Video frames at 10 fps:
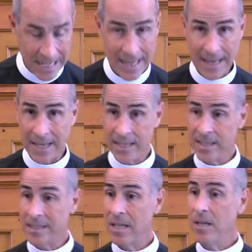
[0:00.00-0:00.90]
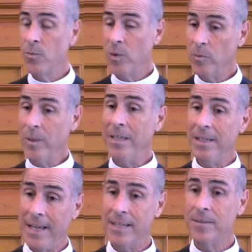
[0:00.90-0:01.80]
That is, when we
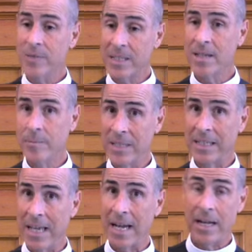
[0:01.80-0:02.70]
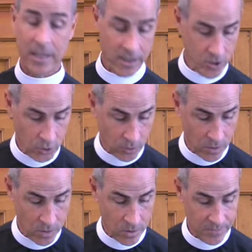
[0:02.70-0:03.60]
let resentment get out of
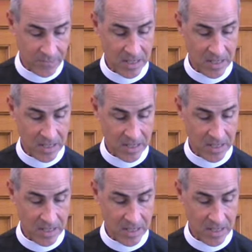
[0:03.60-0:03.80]
control,